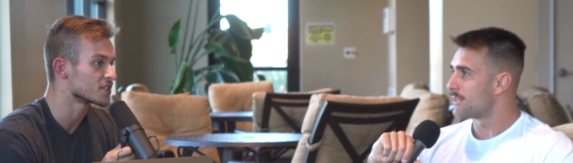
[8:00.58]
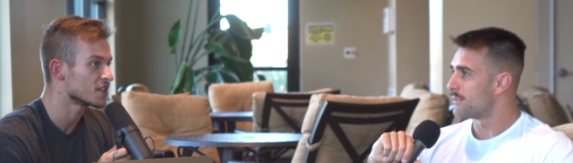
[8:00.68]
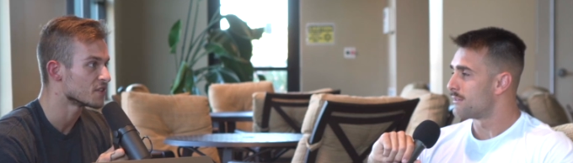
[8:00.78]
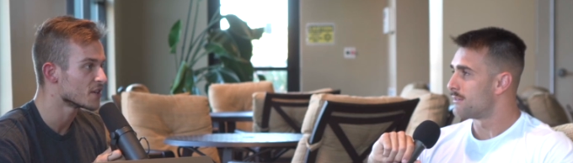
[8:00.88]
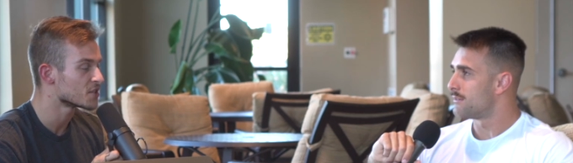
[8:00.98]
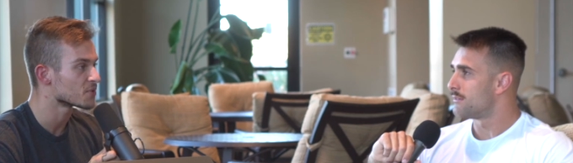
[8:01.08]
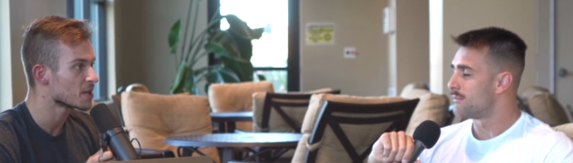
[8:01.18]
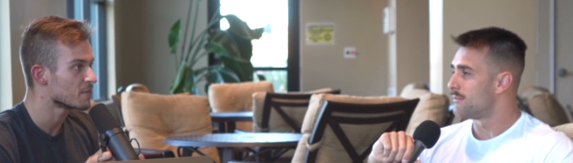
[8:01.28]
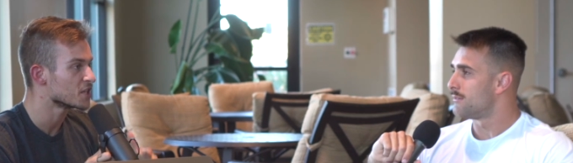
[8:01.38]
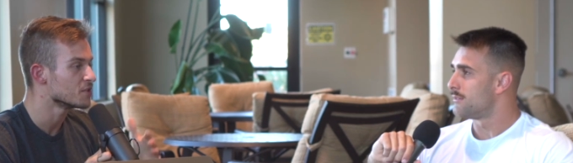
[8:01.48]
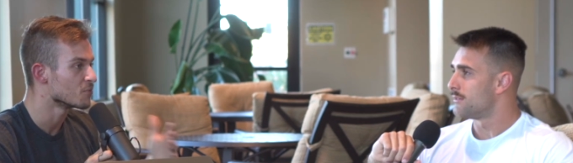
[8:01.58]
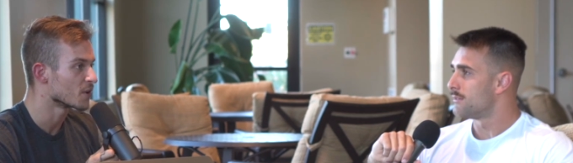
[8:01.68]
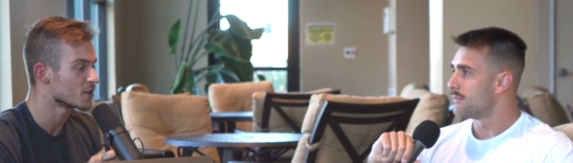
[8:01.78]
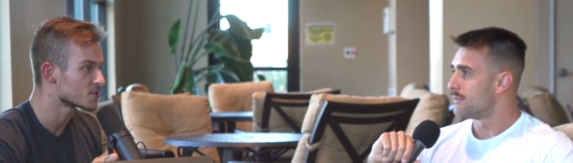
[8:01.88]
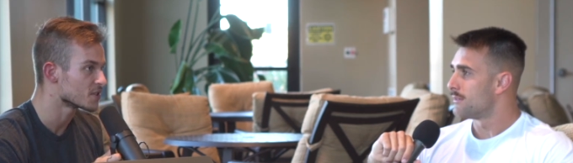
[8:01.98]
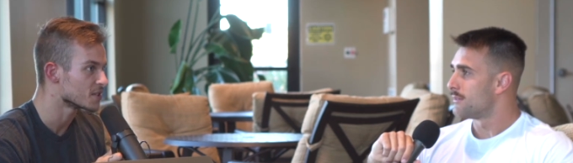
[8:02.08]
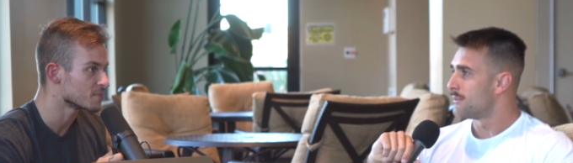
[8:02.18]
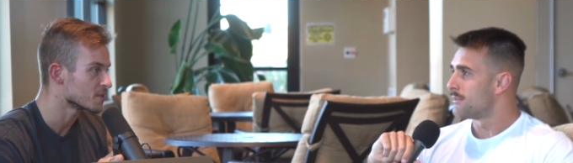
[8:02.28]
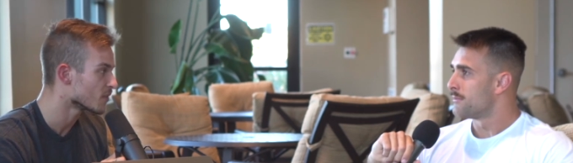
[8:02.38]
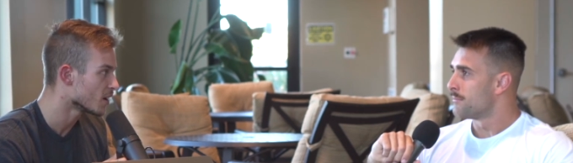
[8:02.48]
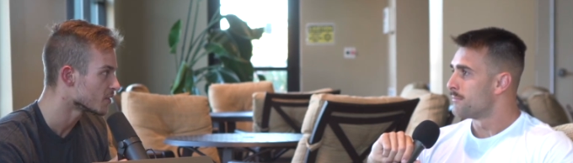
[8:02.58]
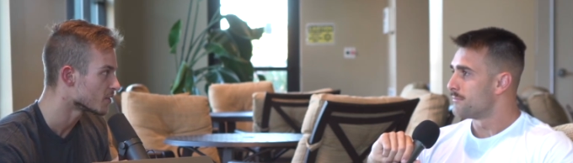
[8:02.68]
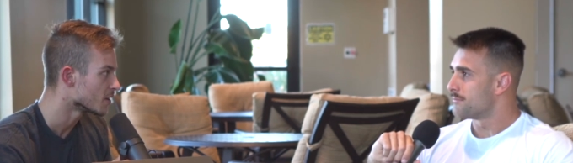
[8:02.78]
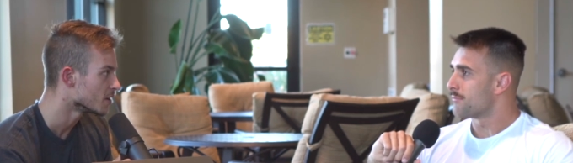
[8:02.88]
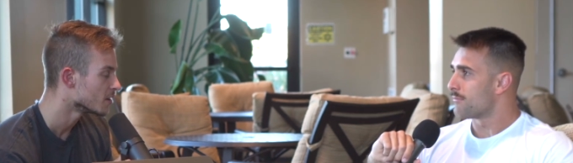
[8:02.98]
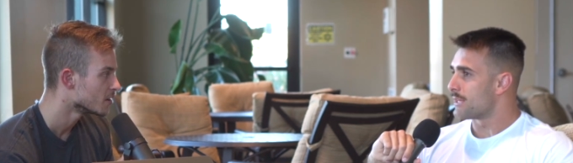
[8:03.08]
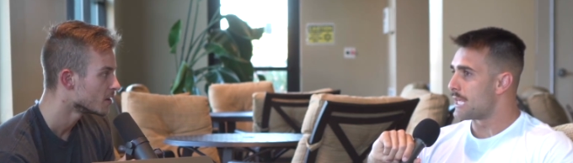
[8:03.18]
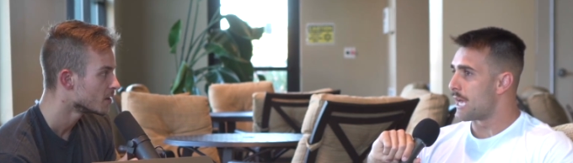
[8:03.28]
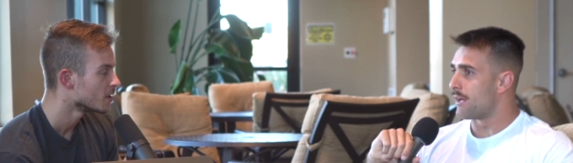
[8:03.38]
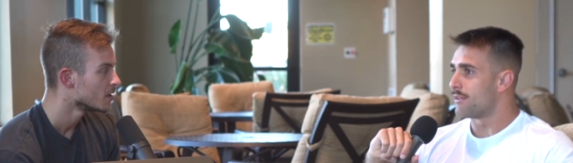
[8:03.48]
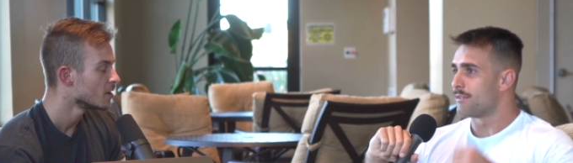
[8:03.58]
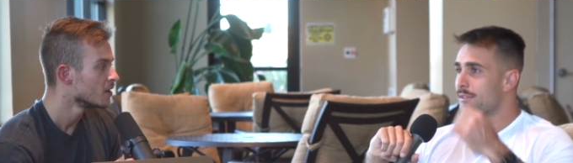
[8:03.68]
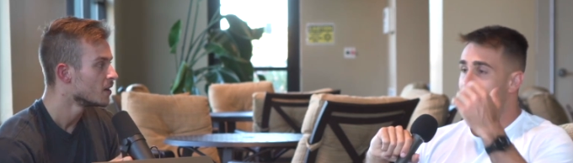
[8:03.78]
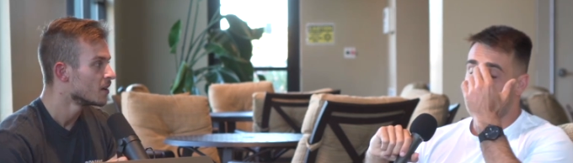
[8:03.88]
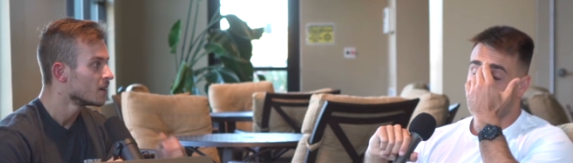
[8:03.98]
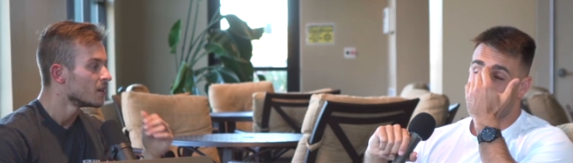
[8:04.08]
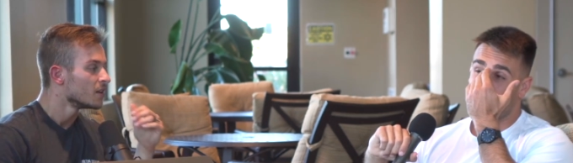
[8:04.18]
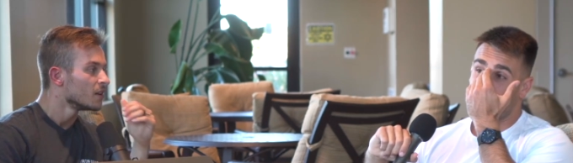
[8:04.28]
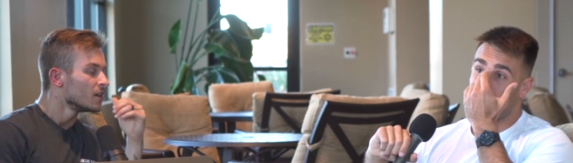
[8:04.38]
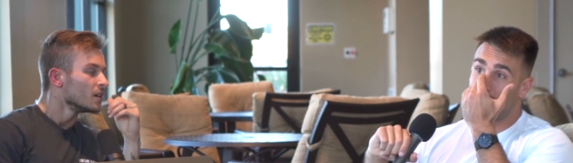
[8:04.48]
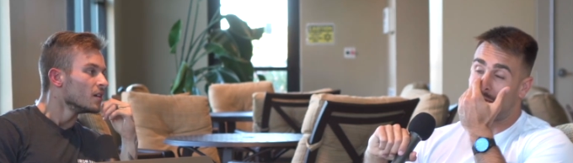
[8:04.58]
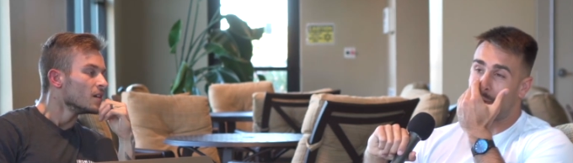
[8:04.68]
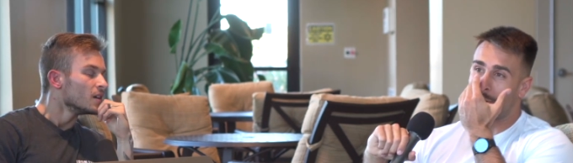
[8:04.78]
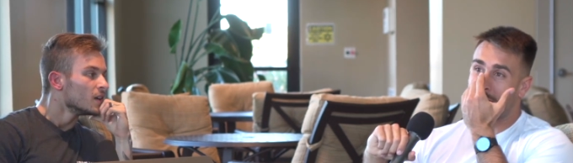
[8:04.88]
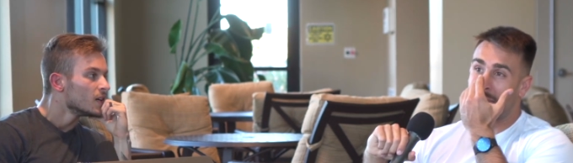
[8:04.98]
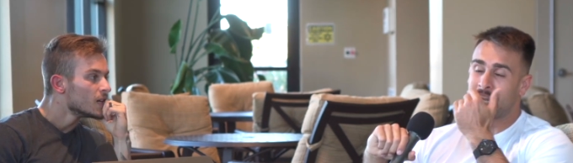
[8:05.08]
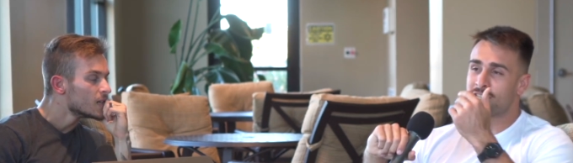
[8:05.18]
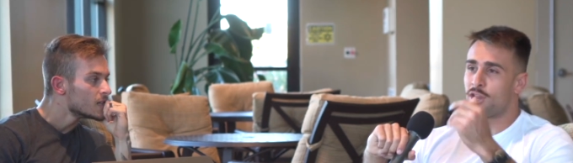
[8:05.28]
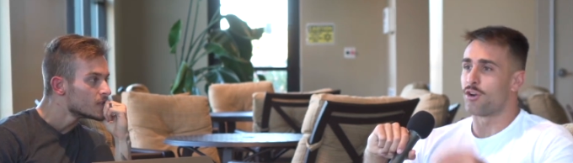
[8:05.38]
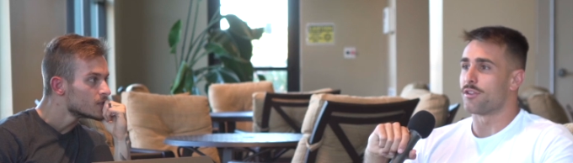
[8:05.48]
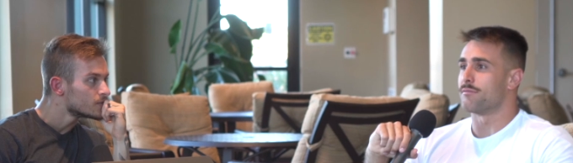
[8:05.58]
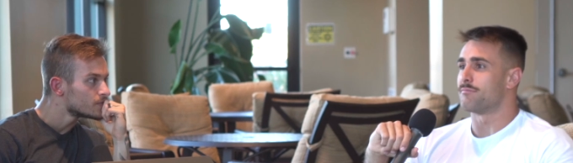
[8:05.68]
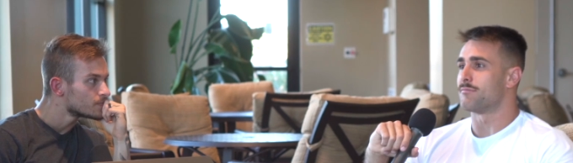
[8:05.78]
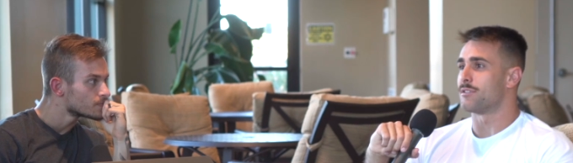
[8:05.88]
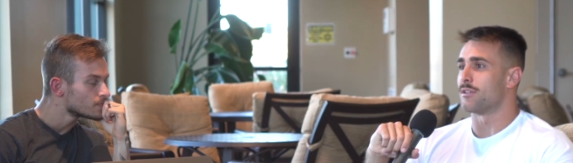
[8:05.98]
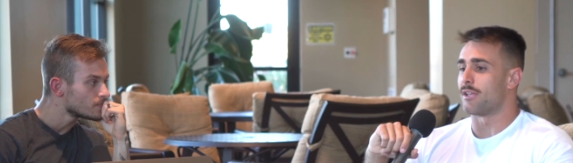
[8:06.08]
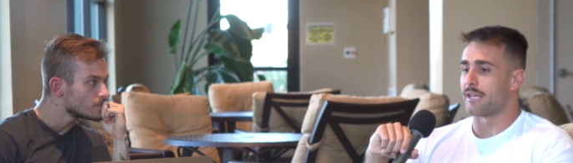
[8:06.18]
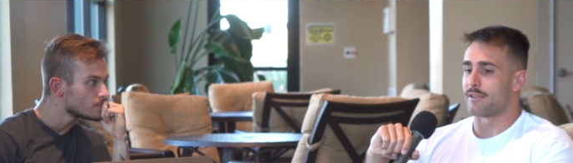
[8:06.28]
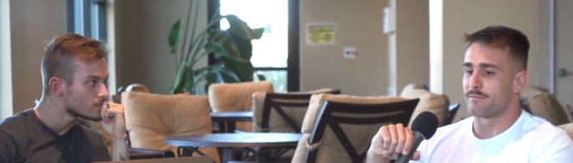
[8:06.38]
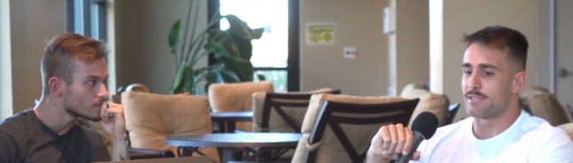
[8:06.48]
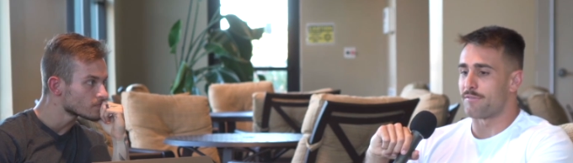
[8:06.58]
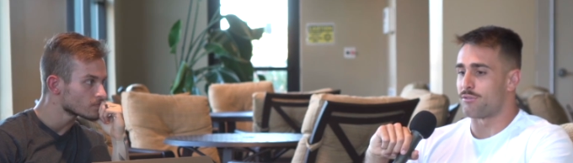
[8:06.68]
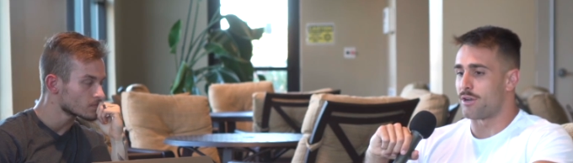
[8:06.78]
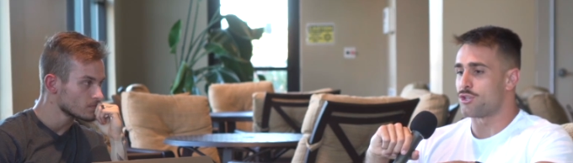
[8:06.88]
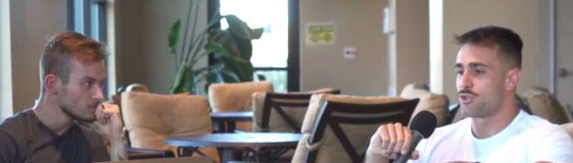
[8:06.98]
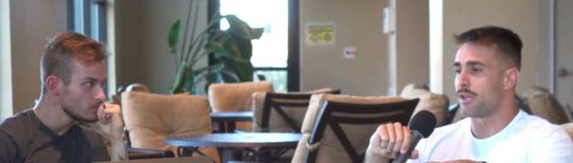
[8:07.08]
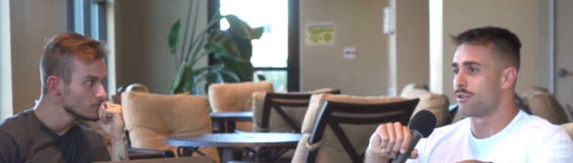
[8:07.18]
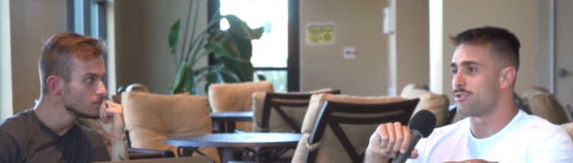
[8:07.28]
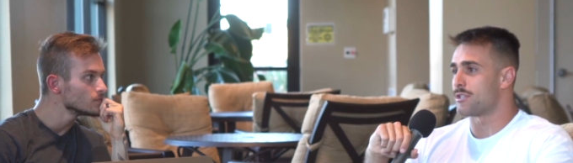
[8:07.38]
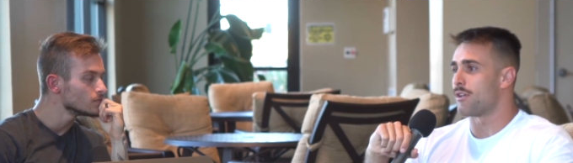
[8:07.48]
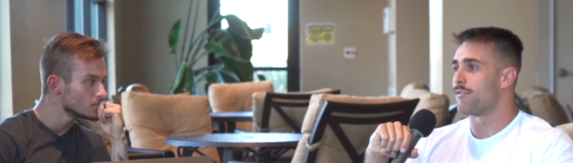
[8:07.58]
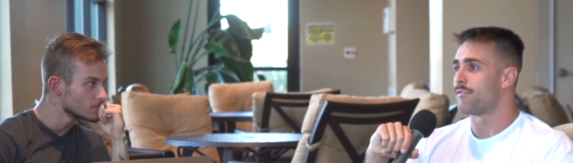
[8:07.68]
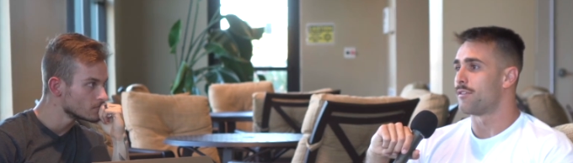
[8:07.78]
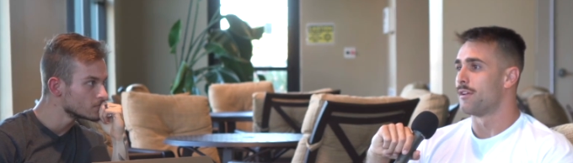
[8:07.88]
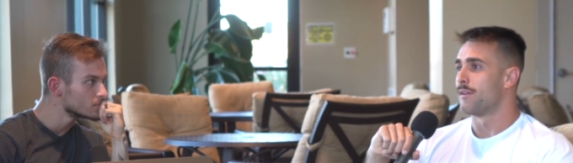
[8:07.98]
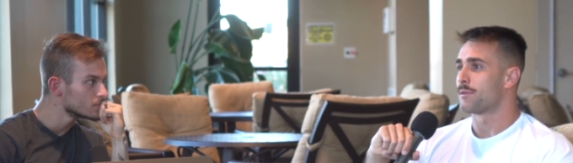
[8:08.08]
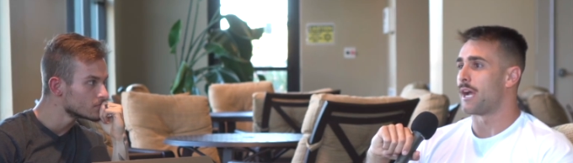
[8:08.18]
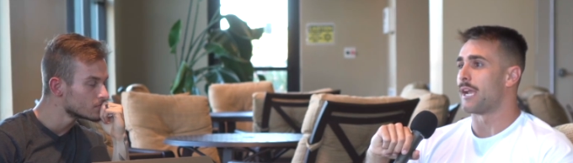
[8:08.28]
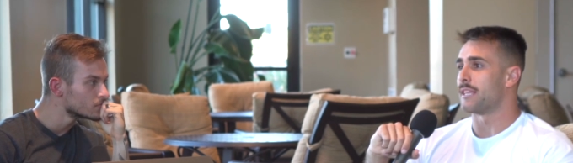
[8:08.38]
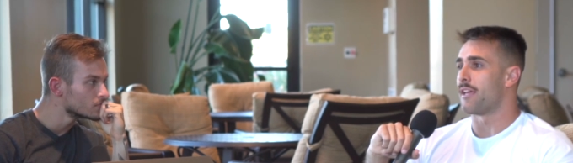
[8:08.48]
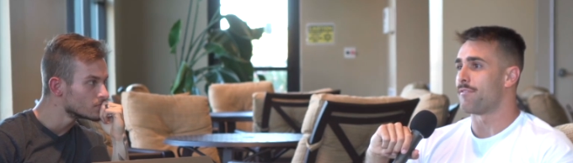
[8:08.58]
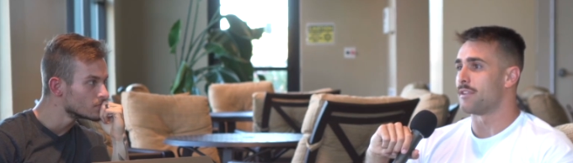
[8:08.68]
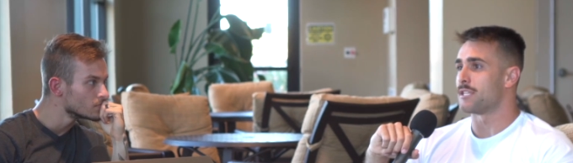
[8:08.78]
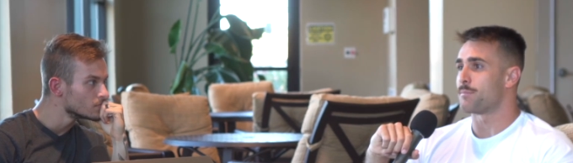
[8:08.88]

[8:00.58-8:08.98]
Speaker 1: as an individual that make you more interesting to be followed, right?
Speaker 2: Yeah, yeah, for sure. I mean, it is hard to to like differentiate yourself kind of in that fitness